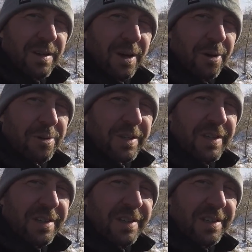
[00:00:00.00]

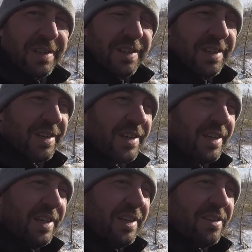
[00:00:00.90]
Okie,
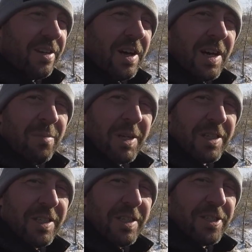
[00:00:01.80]

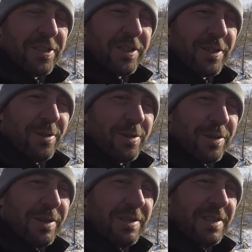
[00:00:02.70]
Itamexistico,
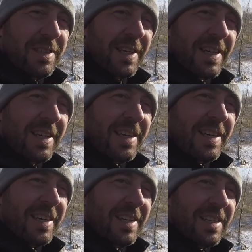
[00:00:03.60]
good
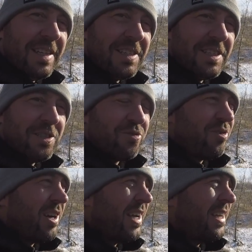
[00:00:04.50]
day. This is
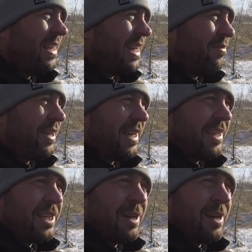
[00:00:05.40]
Ryan Heavyhead